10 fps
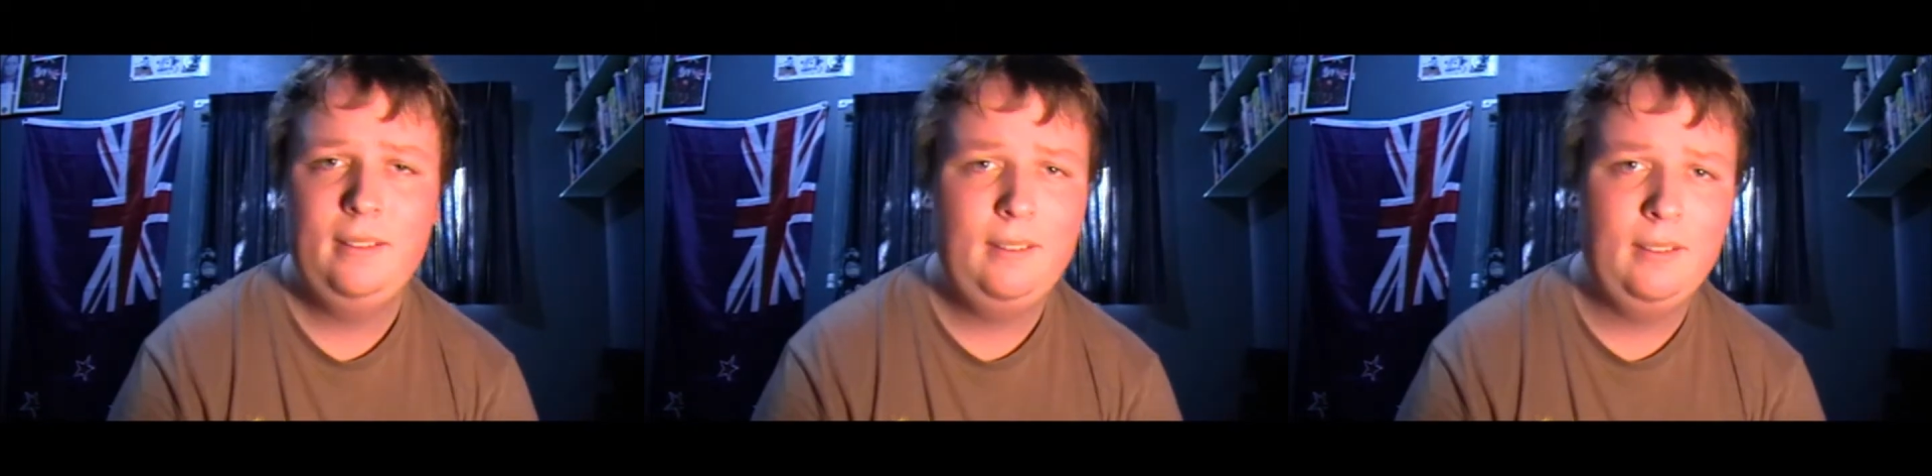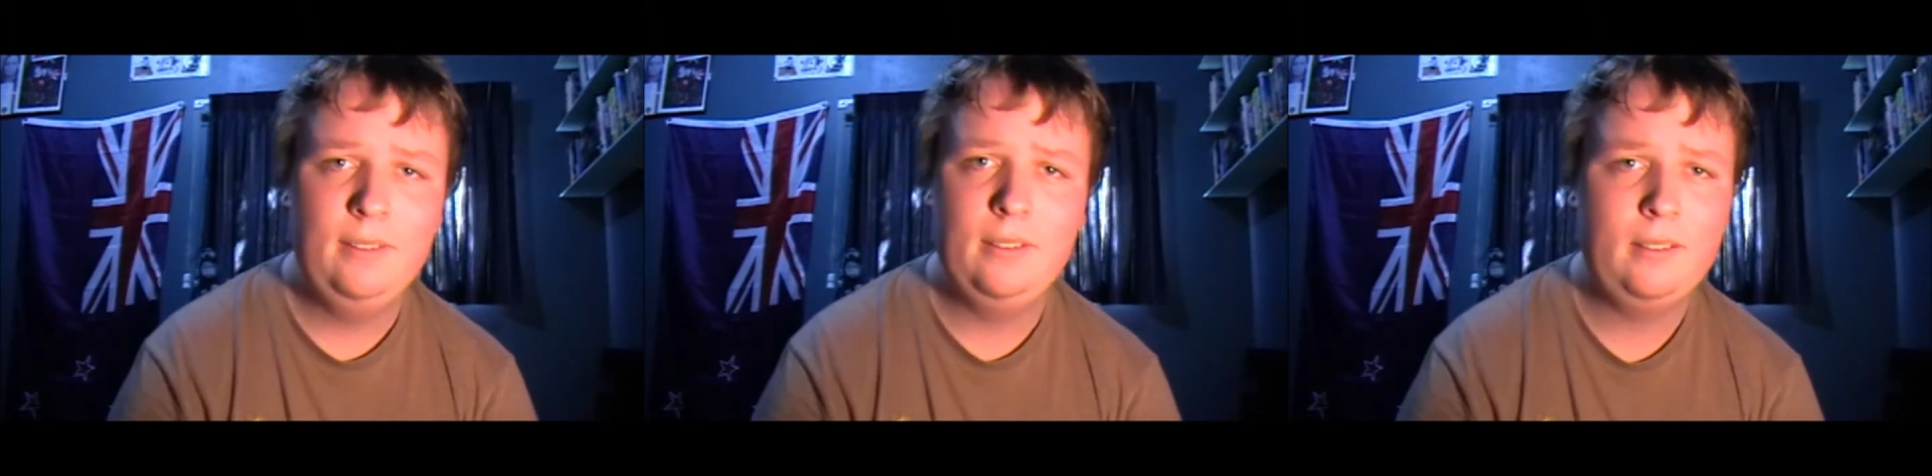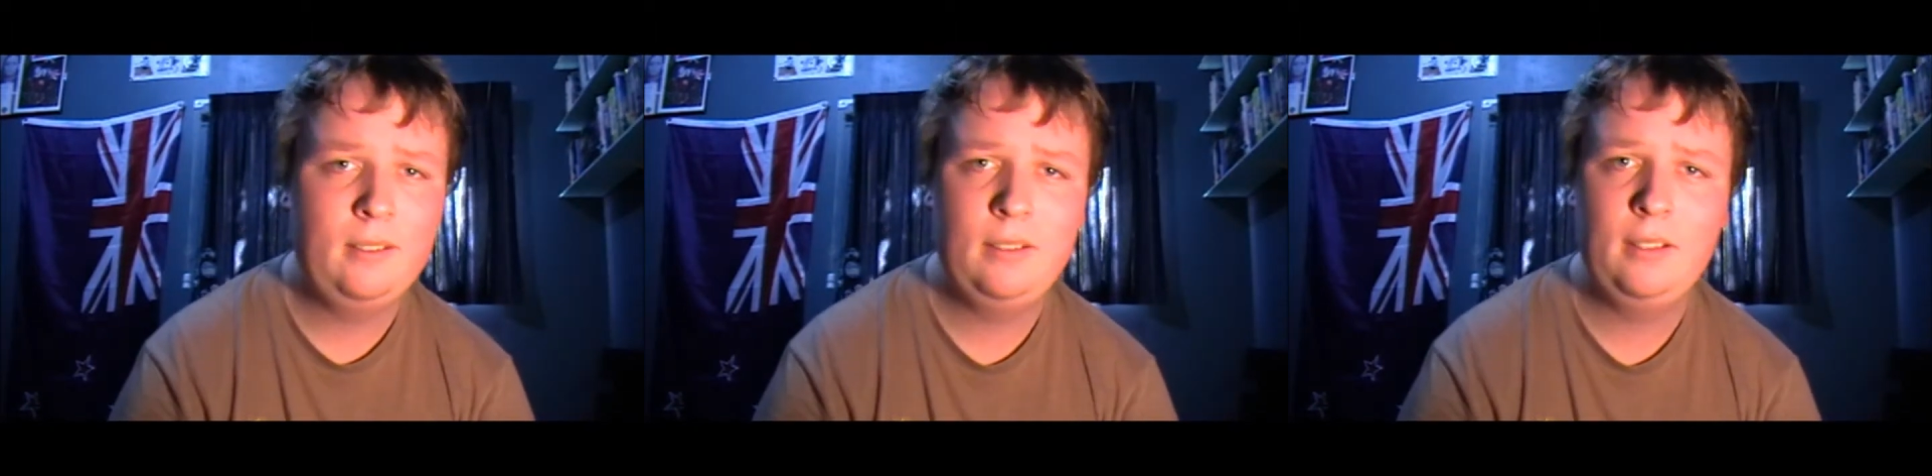
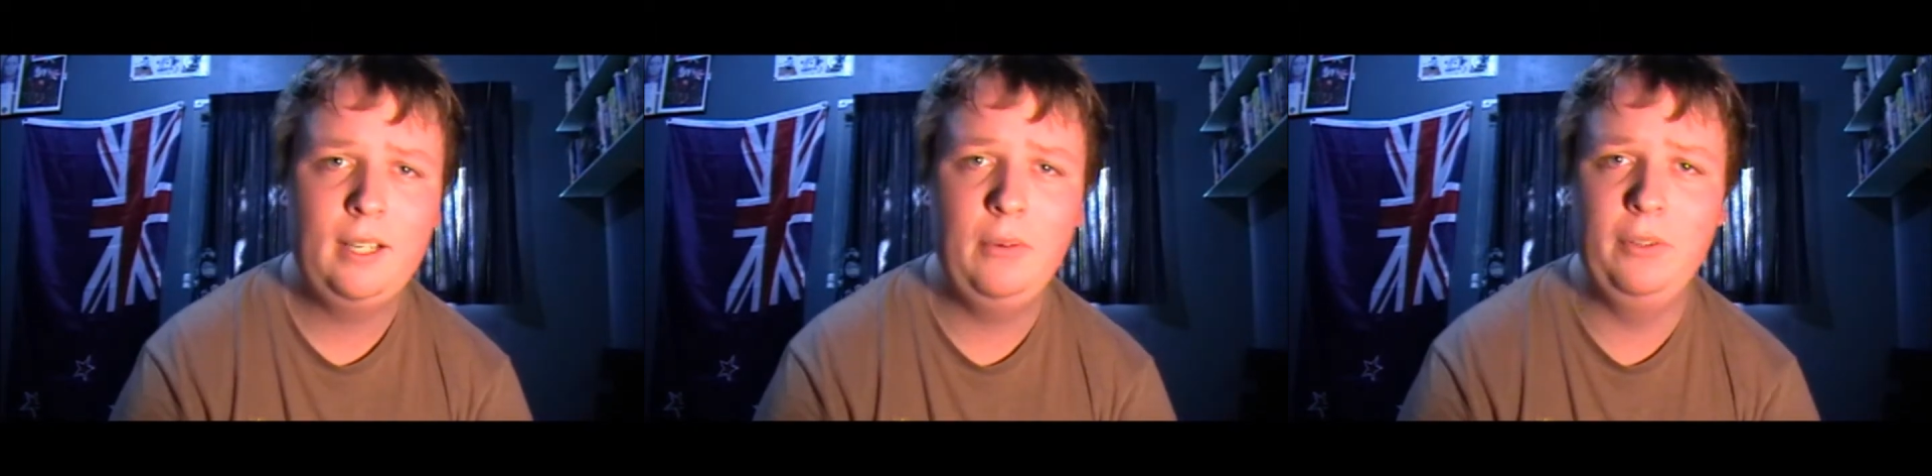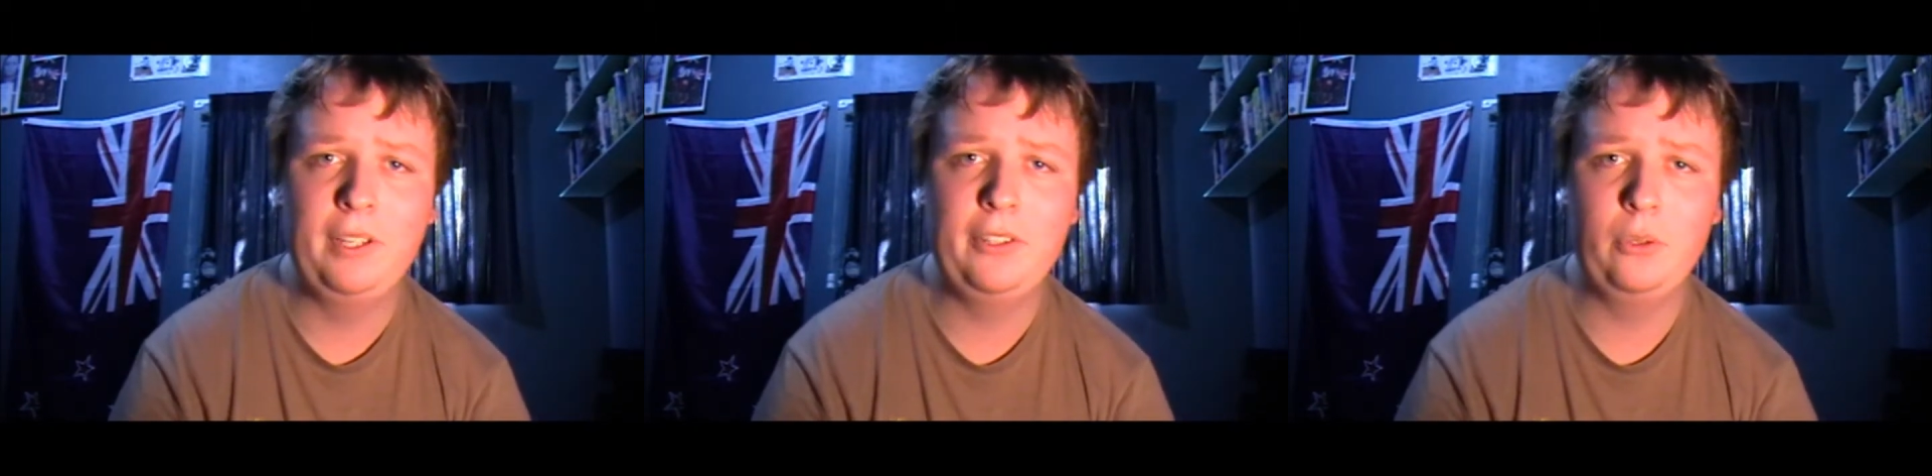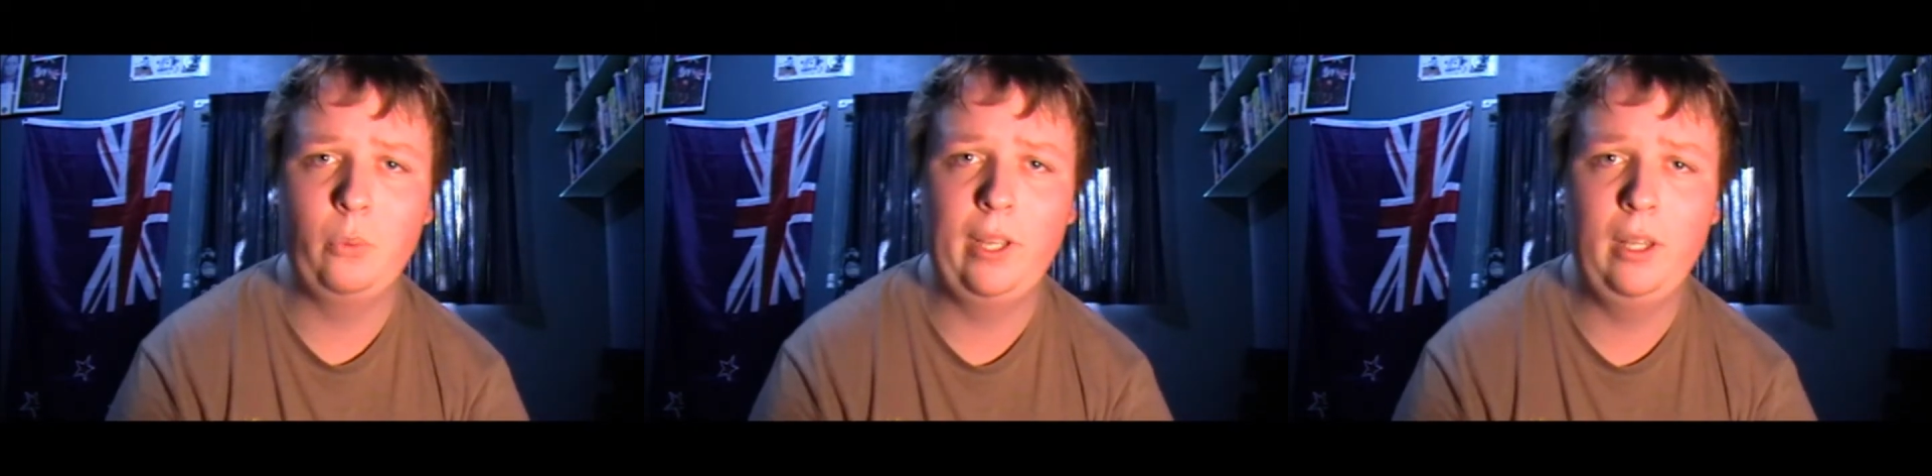it was
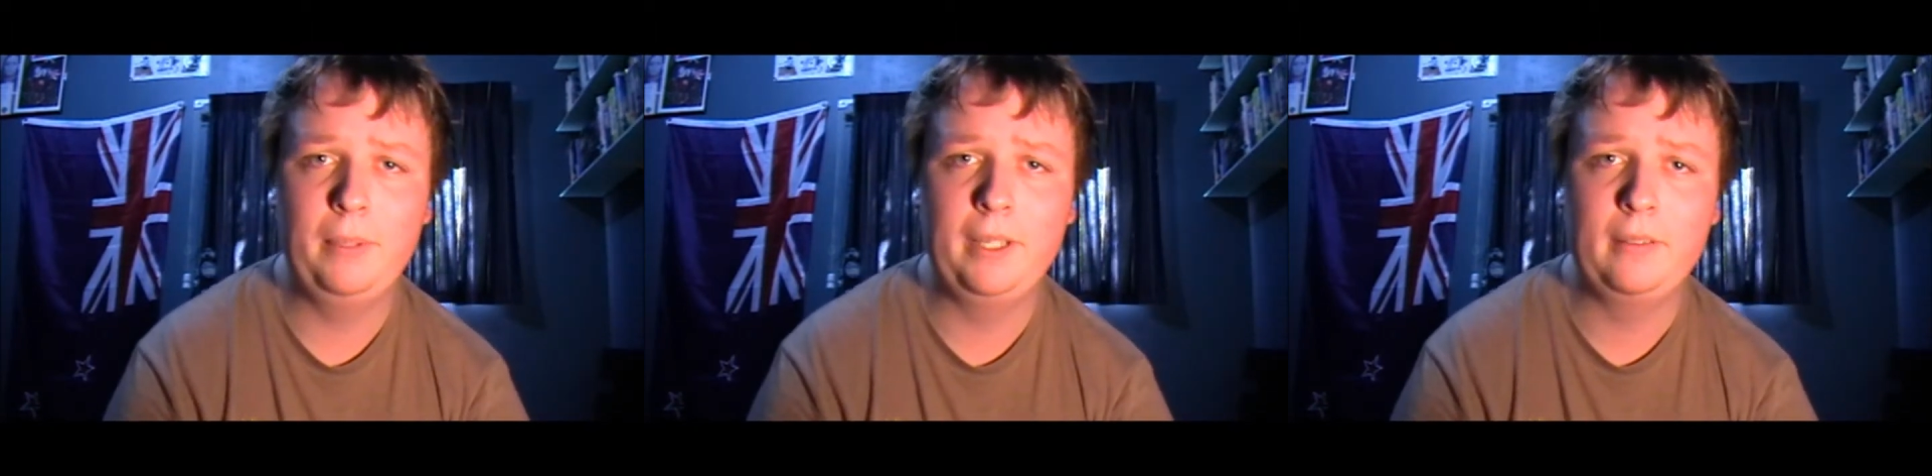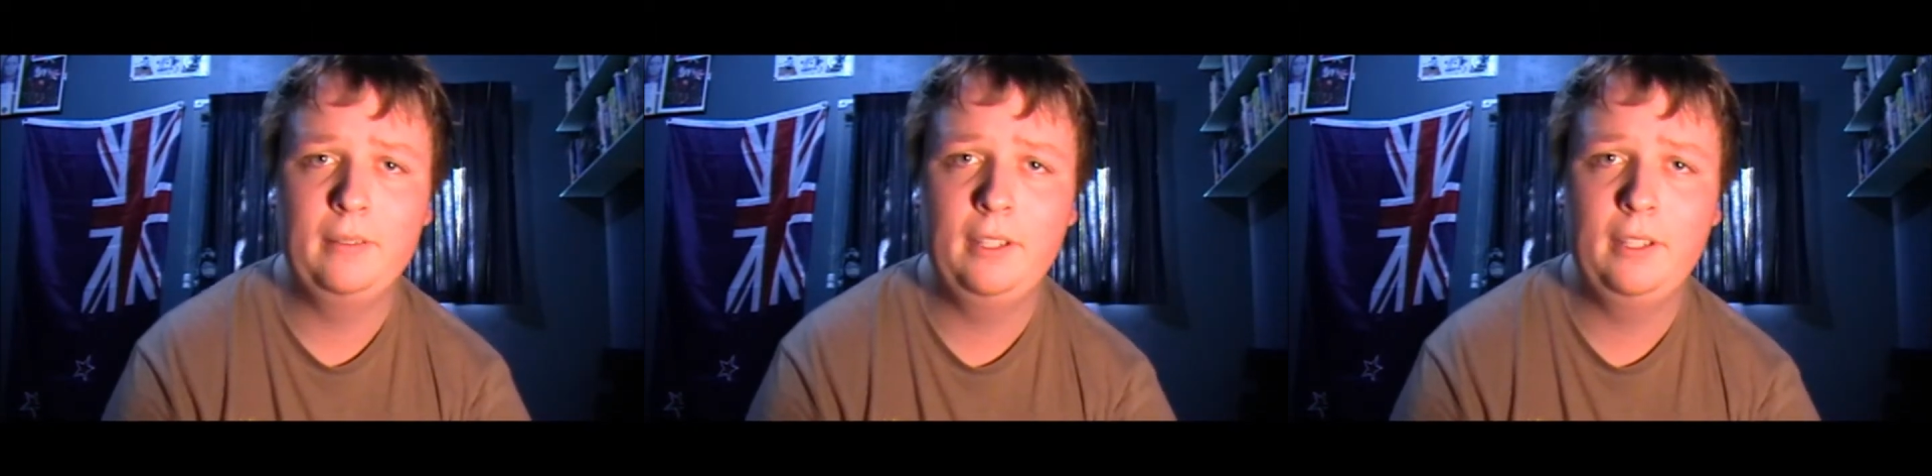underwhelming,